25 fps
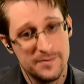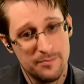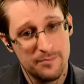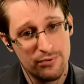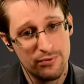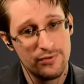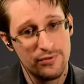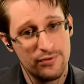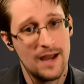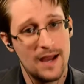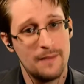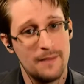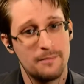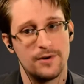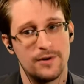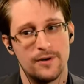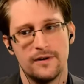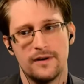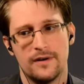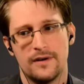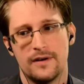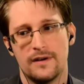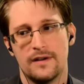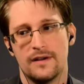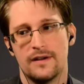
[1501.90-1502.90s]
It's
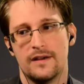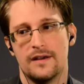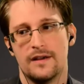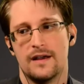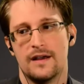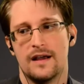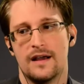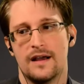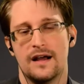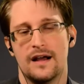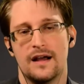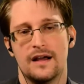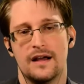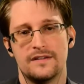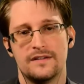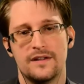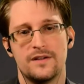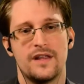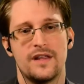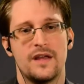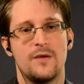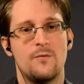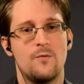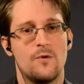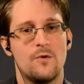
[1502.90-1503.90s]
proper
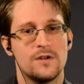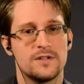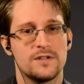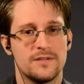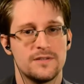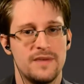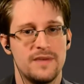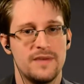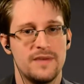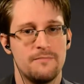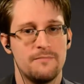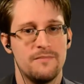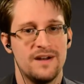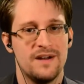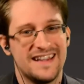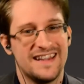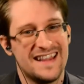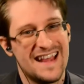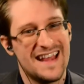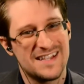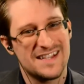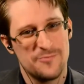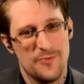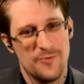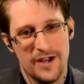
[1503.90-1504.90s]
that they want to make
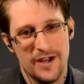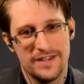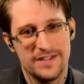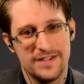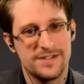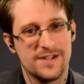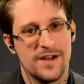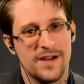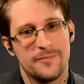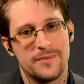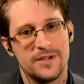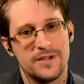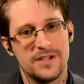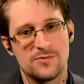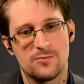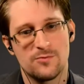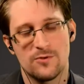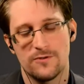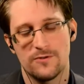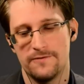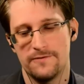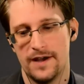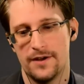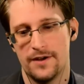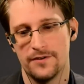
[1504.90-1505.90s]
money. That's why these
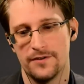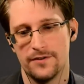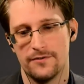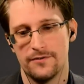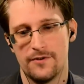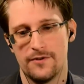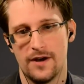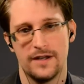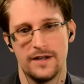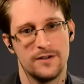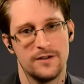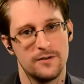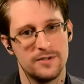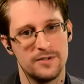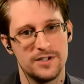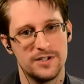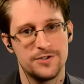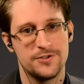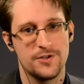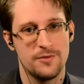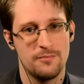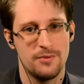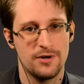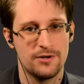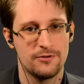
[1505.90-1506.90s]
companies were founded, right?
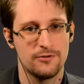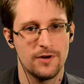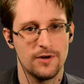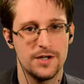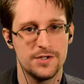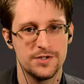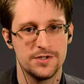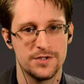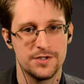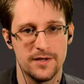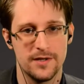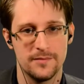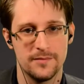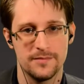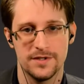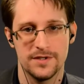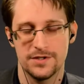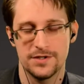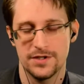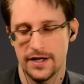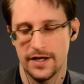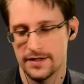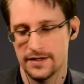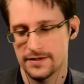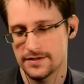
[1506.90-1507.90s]
Nobody should begrudge them
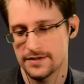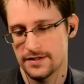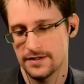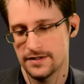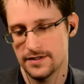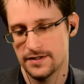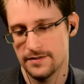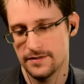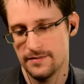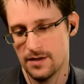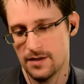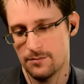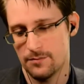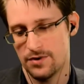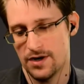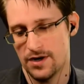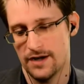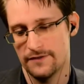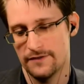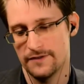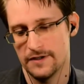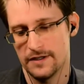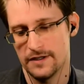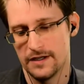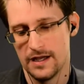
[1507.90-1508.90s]
the chance to make a
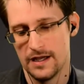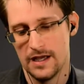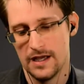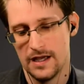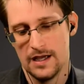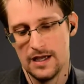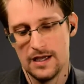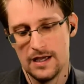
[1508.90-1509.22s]
profit.